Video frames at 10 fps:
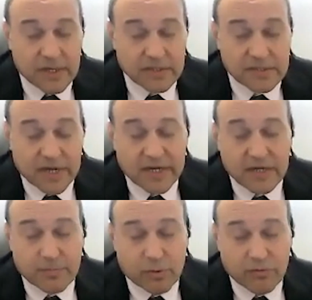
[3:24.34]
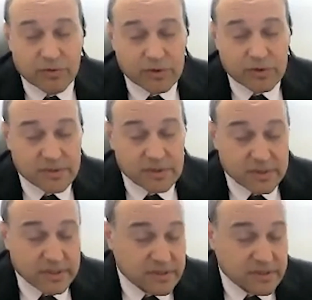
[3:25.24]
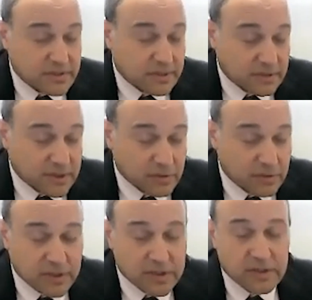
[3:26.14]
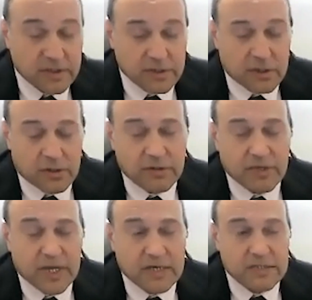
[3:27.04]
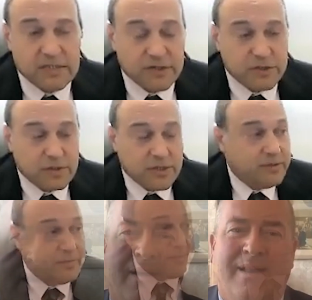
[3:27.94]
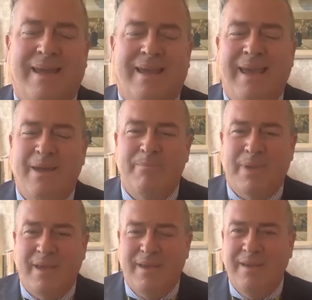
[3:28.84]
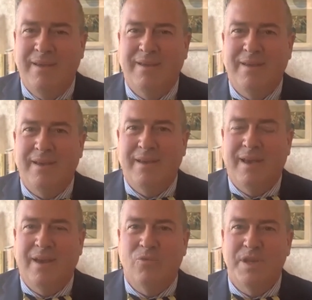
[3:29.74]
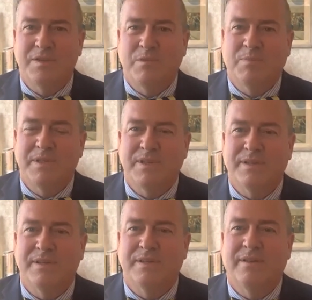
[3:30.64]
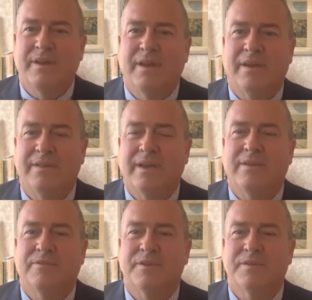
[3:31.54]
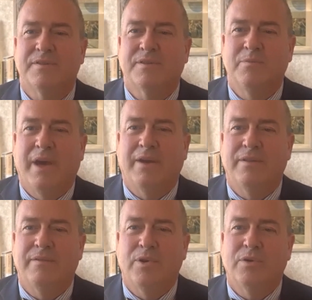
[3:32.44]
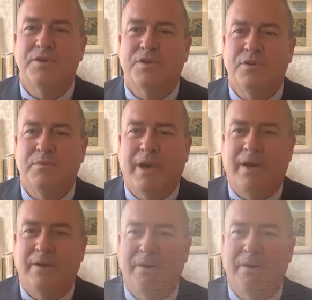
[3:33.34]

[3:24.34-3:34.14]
and siting approvals since literally the turn of the last century. That can't be a, a reasonable position to take. Elected officials do matter, the voters do matter.